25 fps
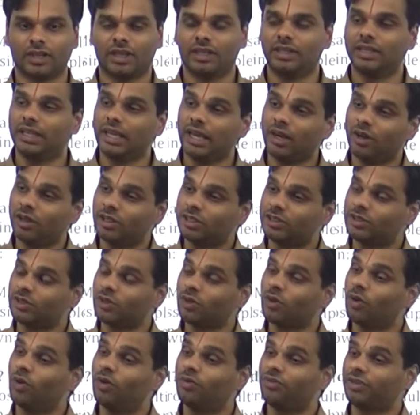they also
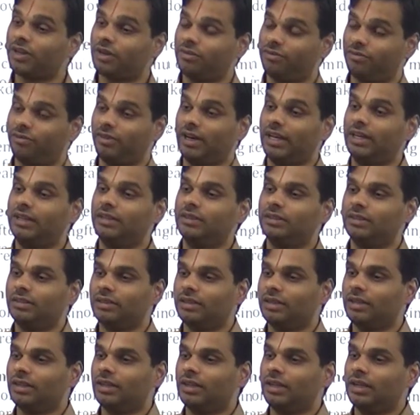go from one
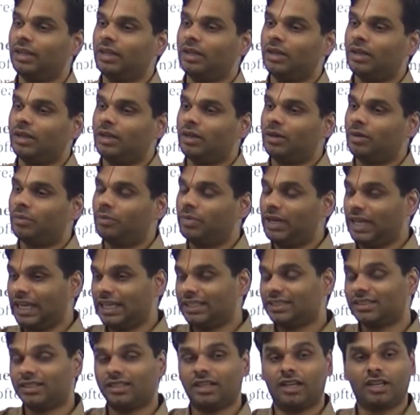
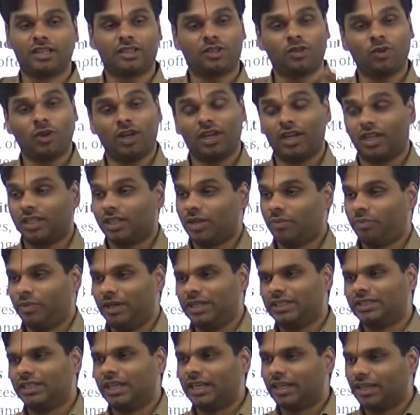place in earth to another
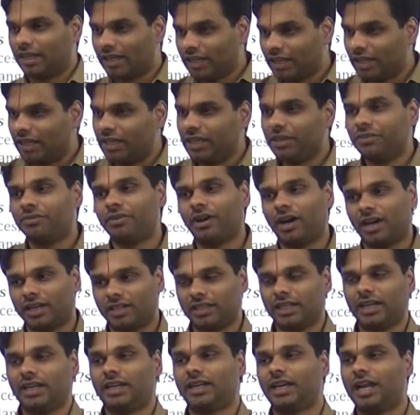place, like really far
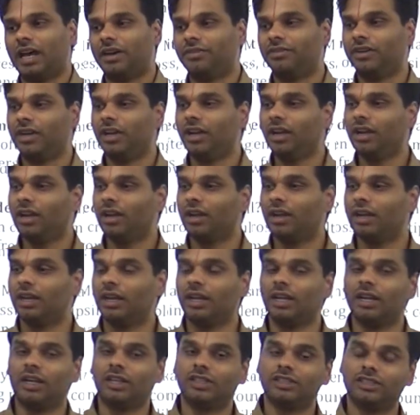they travel
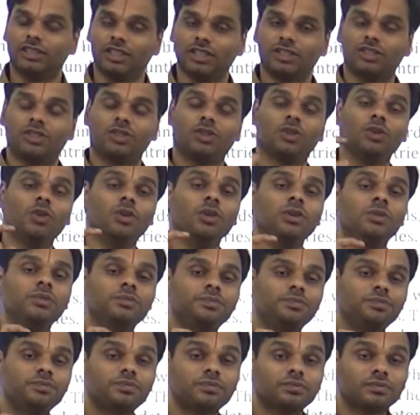just to
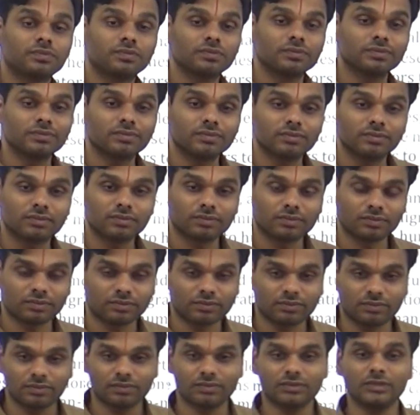
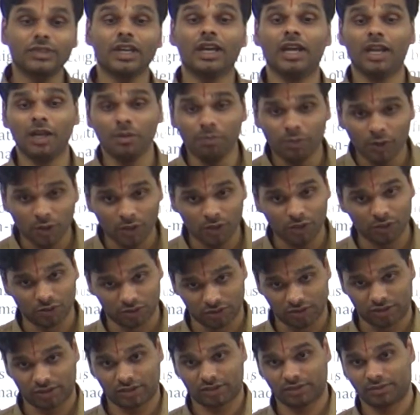
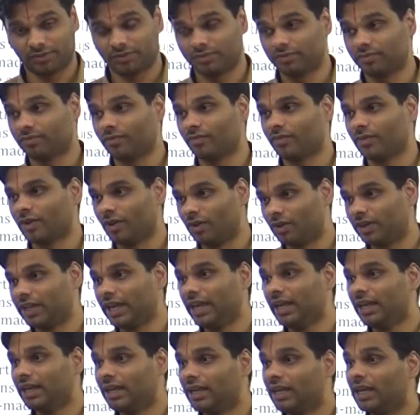reproduce.
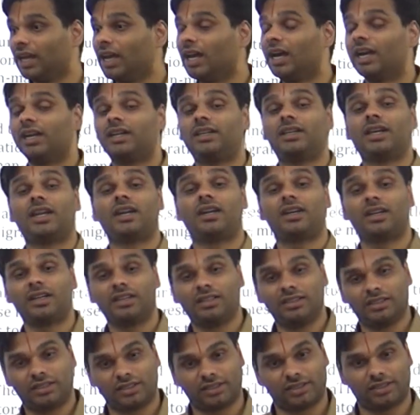Okay.
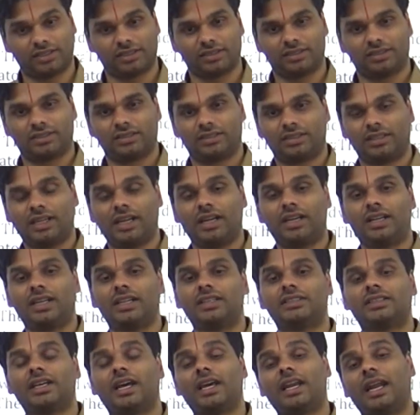Turtles
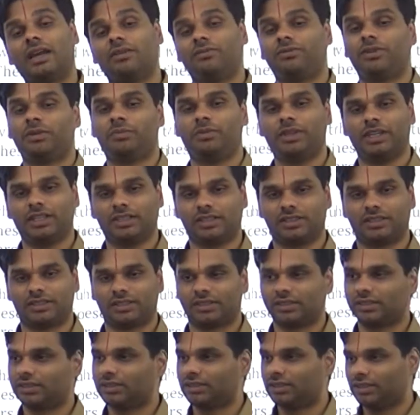are amphibians,
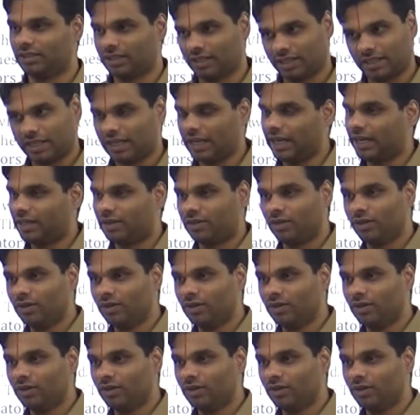correct?